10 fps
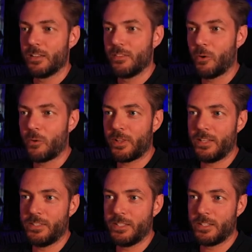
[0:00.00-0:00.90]
the whole
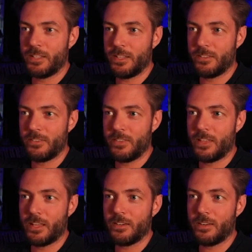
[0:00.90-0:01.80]
idea is
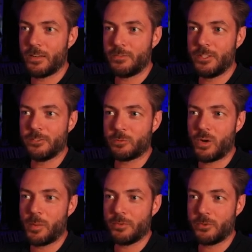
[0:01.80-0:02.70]
that F T
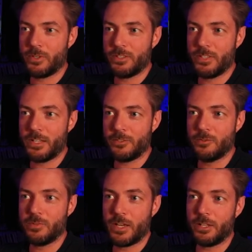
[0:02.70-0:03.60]
swap is going to take
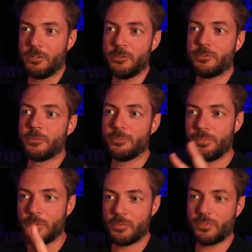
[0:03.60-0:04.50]
two values
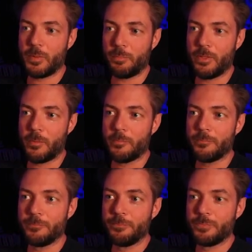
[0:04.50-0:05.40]
and flip them.
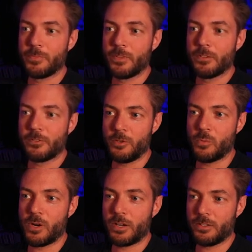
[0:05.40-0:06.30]
So you
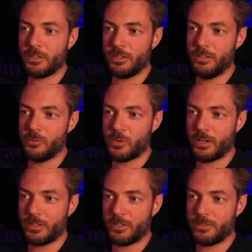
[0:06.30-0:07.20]
wanna, you
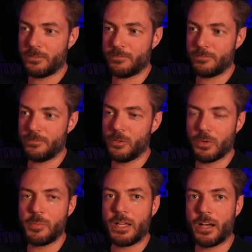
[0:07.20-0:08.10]
wanna, you
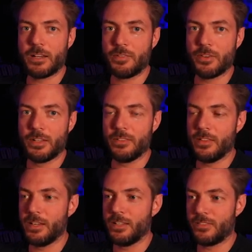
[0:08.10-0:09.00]
wanna be confident
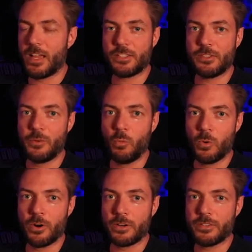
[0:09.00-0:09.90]
that it's actually
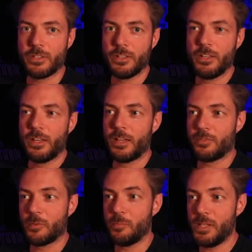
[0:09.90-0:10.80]
worked.
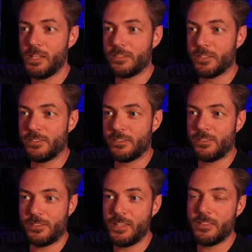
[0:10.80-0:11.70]
And for me to
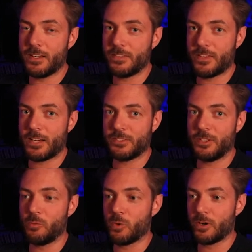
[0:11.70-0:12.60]
see that it's
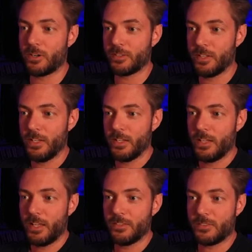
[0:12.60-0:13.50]
actually worked
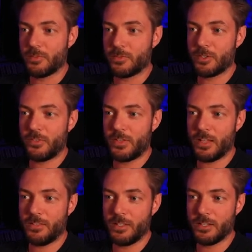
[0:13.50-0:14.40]
is to first
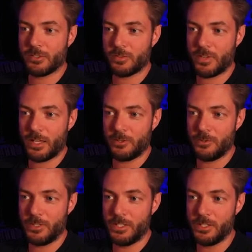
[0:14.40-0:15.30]
take the initial
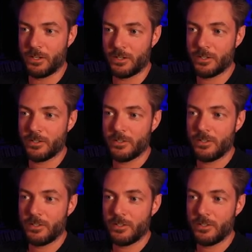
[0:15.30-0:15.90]
value here,